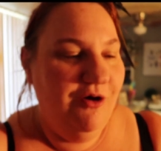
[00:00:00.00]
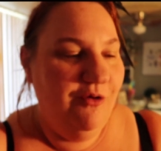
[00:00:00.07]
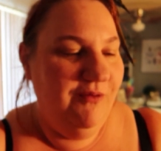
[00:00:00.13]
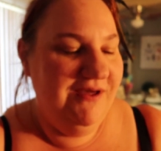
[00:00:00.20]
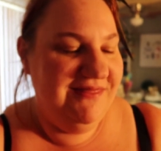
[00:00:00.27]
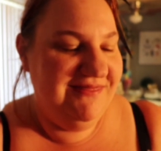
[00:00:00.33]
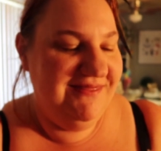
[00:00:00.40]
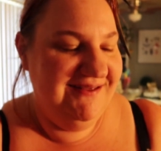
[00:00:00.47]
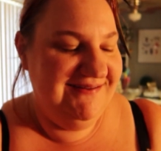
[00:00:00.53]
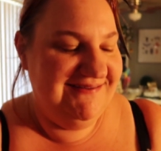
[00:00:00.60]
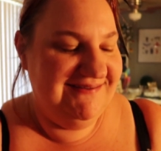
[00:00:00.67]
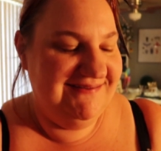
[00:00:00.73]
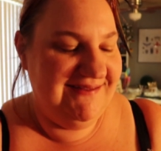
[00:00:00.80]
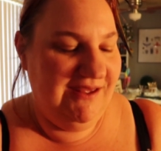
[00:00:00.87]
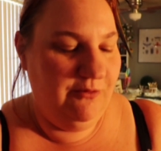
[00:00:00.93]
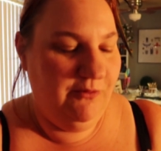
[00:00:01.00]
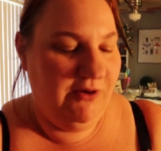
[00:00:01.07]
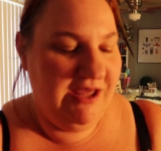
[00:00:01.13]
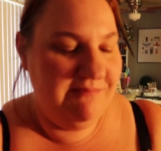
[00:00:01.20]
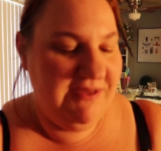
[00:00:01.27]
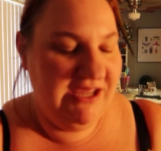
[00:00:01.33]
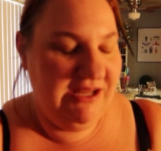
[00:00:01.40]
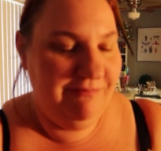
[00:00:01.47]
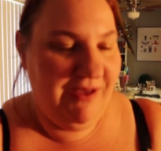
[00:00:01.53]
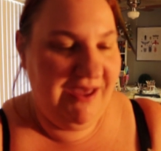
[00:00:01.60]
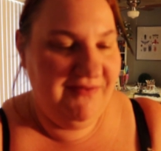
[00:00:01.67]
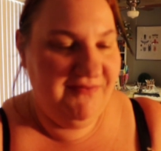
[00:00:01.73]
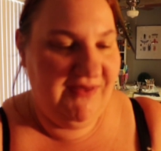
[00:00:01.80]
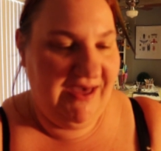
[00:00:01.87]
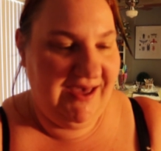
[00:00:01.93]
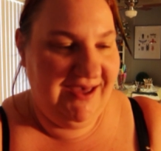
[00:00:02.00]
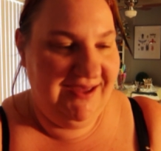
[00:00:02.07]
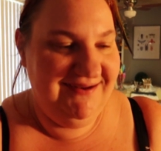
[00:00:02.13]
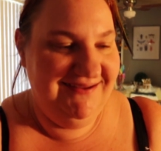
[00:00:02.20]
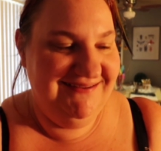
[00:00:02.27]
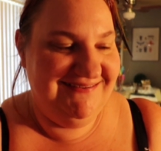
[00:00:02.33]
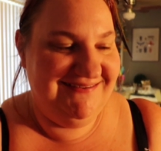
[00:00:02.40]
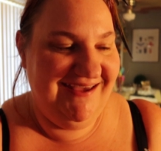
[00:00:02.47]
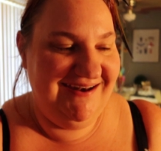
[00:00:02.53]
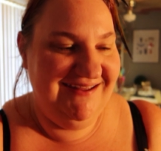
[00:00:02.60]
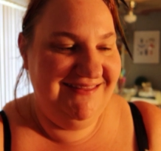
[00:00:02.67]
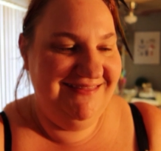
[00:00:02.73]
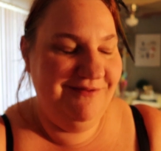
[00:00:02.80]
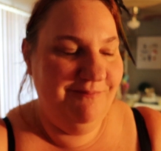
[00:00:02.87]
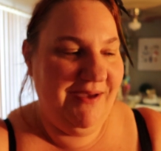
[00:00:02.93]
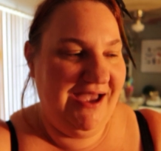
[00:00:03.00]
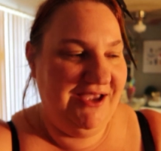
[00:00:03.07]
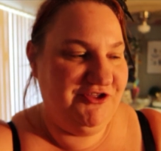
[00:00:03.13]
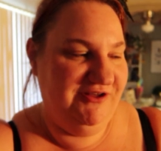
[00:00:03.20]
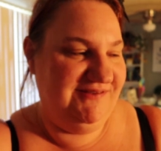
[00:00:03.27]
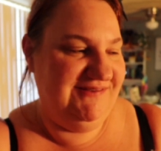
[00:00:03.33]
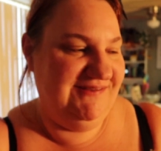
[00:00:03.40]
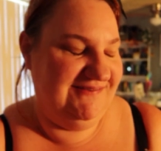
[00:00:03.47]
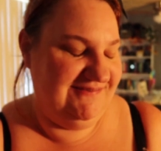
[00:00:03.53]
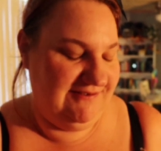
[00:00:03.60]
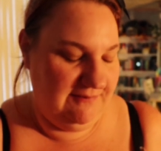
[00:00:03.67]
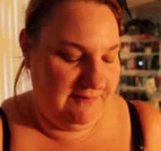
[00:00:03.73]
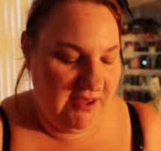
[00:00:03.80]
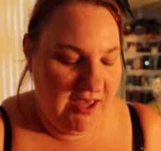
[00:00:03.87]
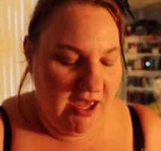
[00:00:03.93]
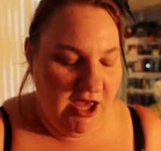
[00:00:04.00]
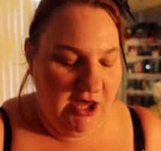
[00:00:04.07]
with this, and what I mean by that is that in the magic system,